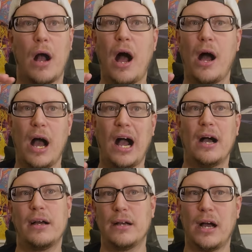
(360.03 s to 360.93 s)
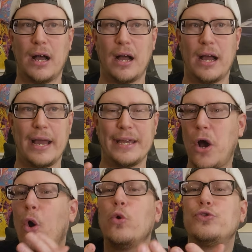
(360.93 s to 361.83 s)
an
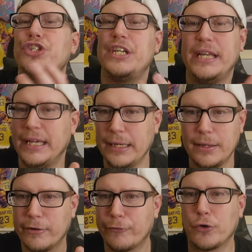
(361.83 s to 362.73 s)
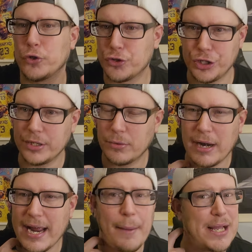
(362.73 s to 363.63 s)
OG version.
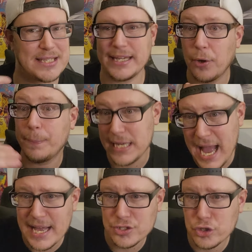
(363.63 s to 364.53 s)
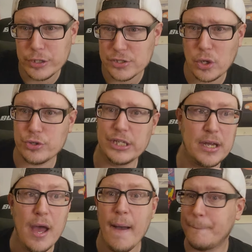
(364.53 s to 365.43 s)
Right? I'm not saying he'll be as good as OG,
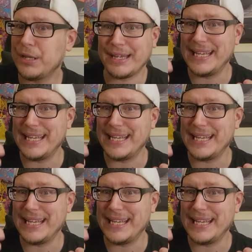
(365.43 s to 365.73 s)
but, like,